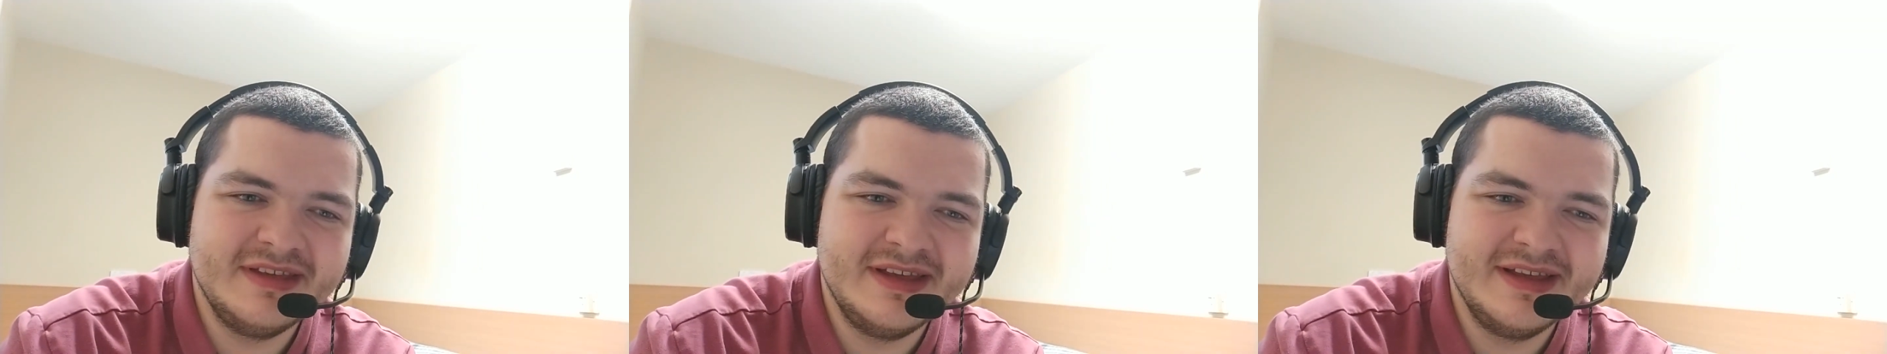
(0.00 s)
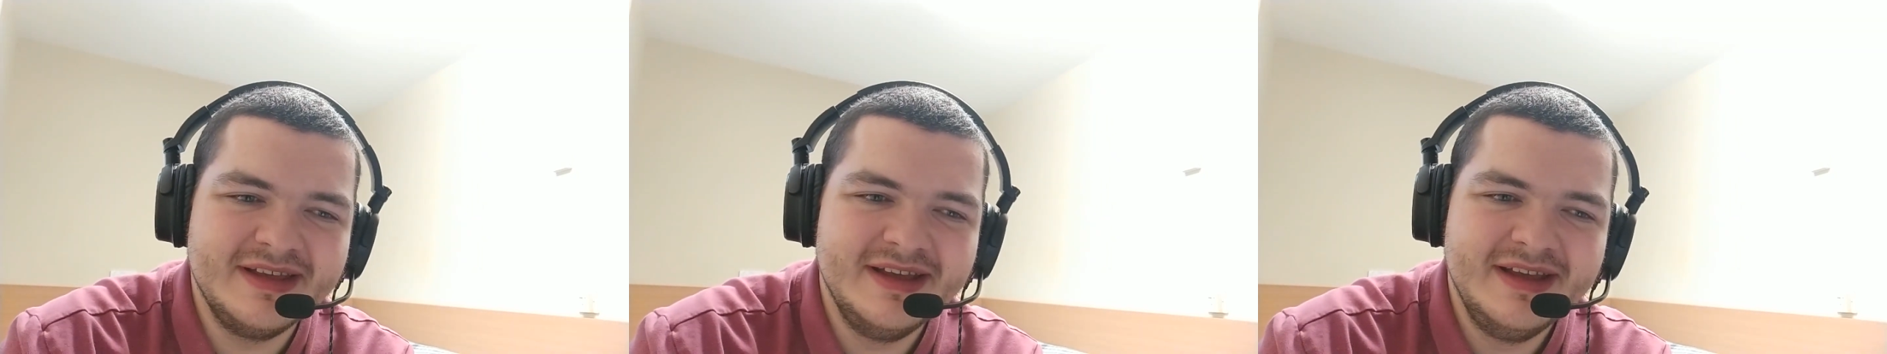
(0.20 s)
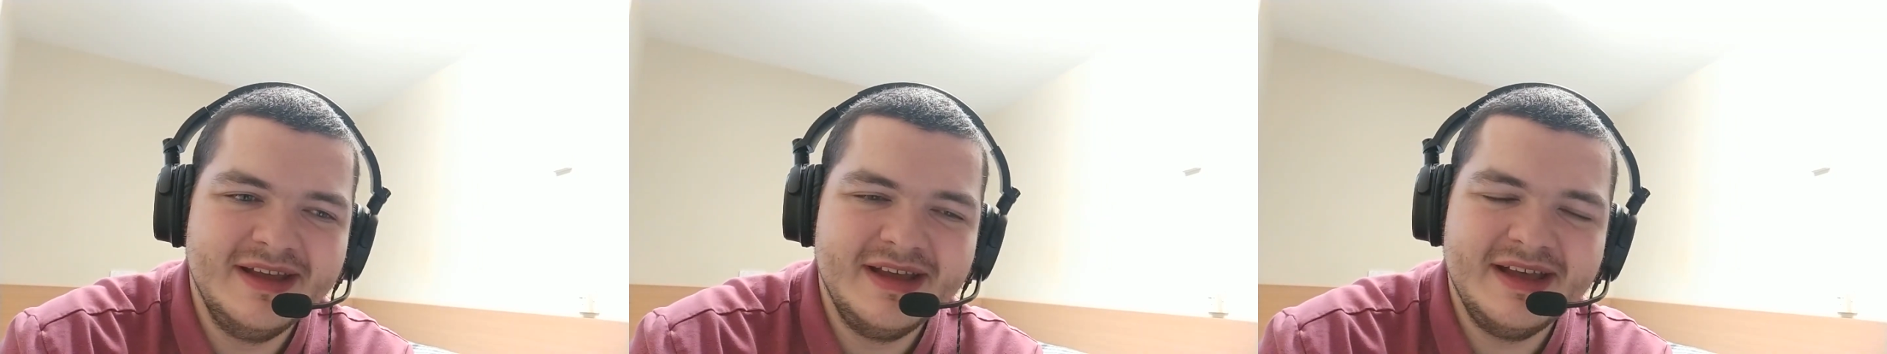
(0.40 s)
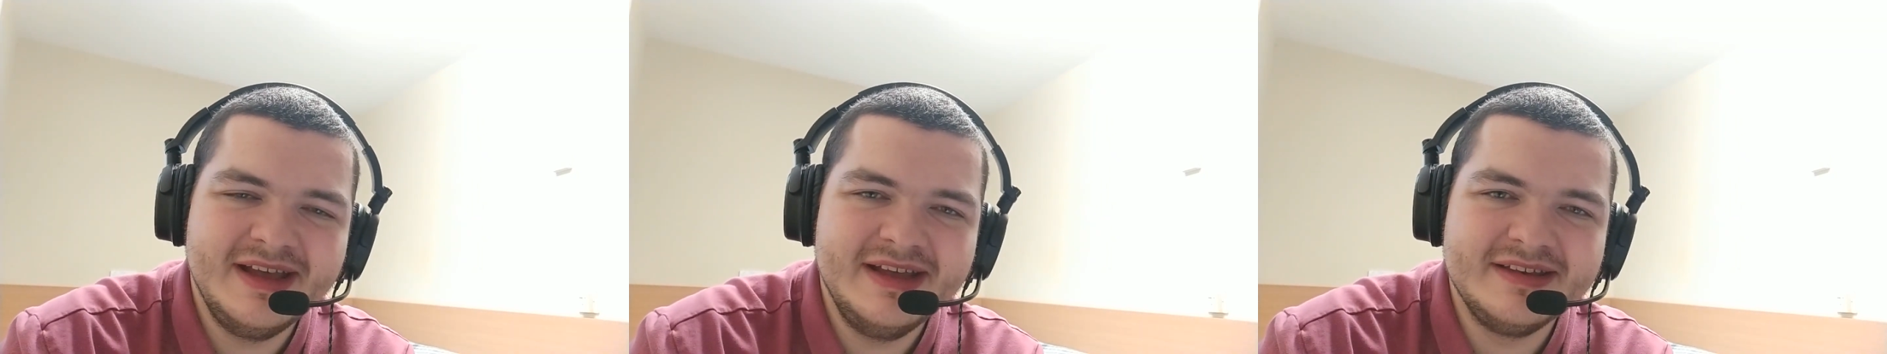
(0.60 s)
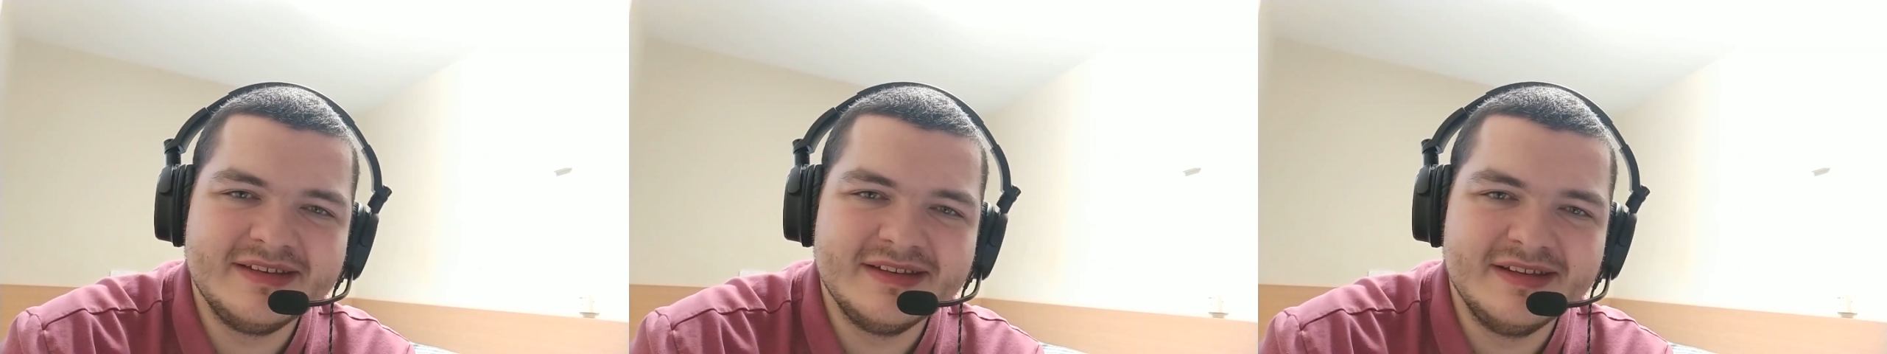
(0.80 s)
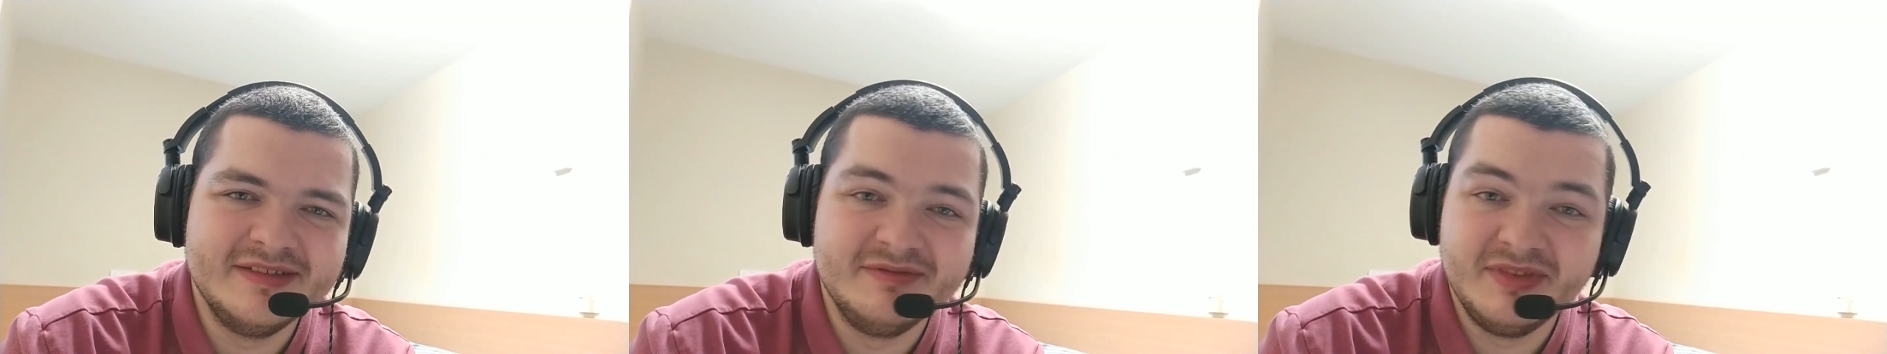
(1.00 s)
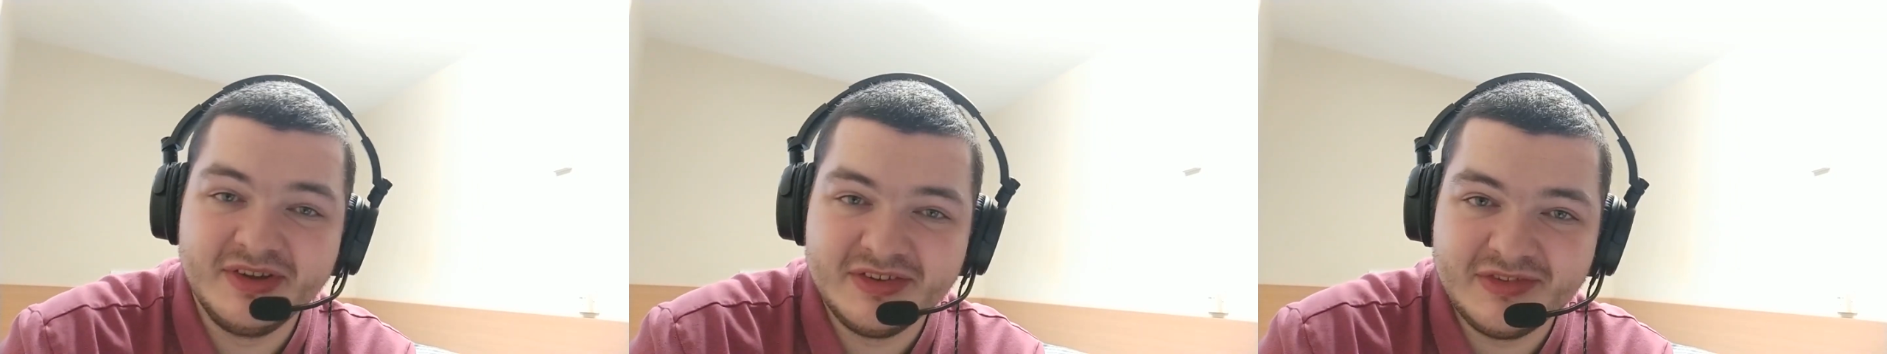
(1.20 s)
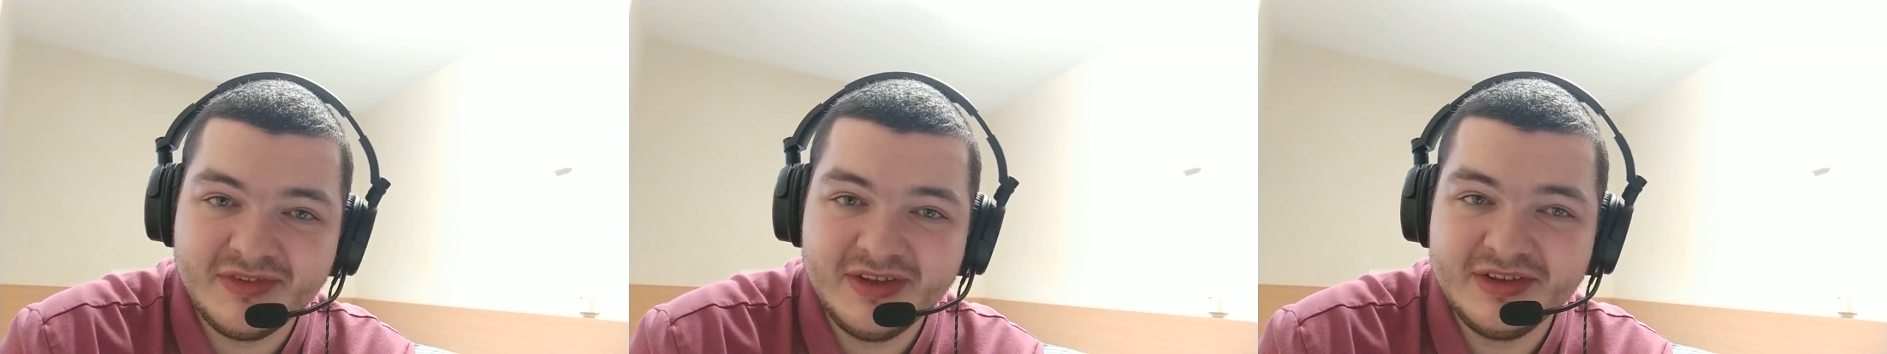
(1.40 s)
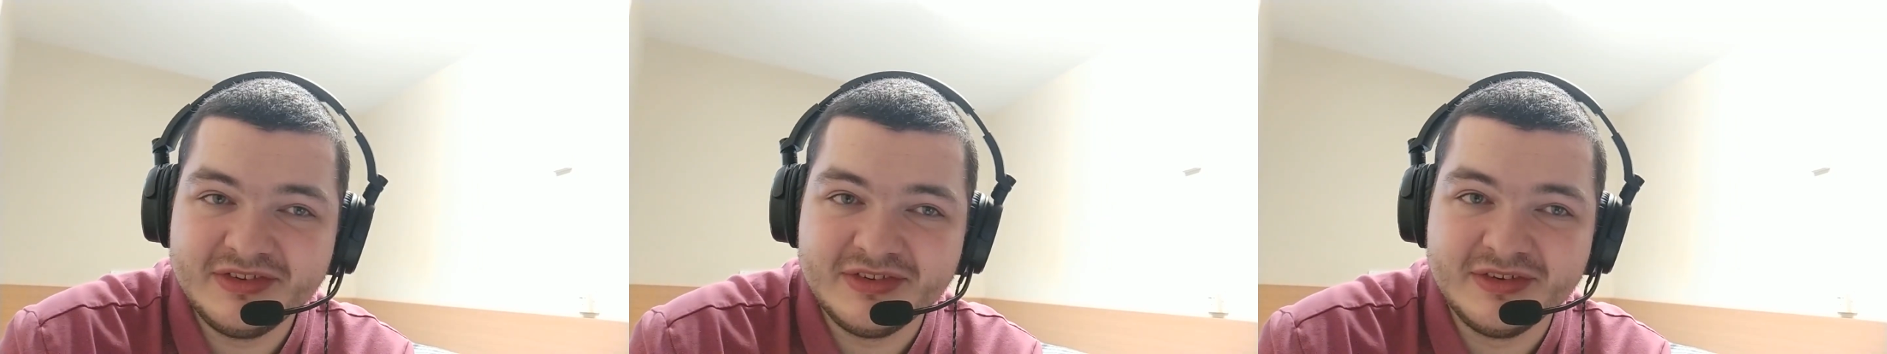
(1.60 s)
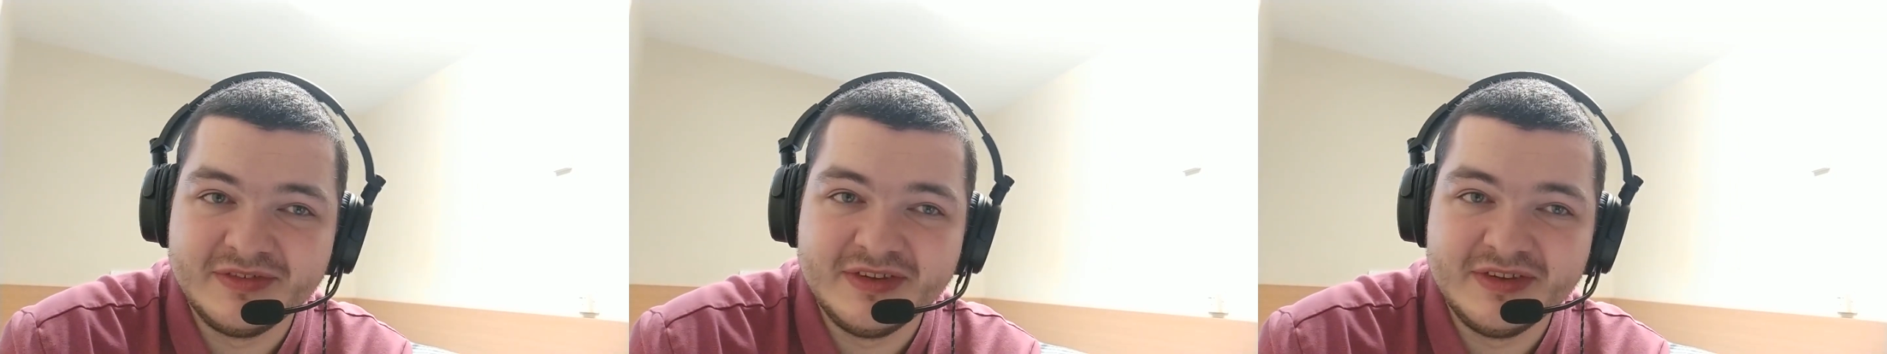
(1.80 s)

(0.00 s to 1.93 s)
their head, and vice versa.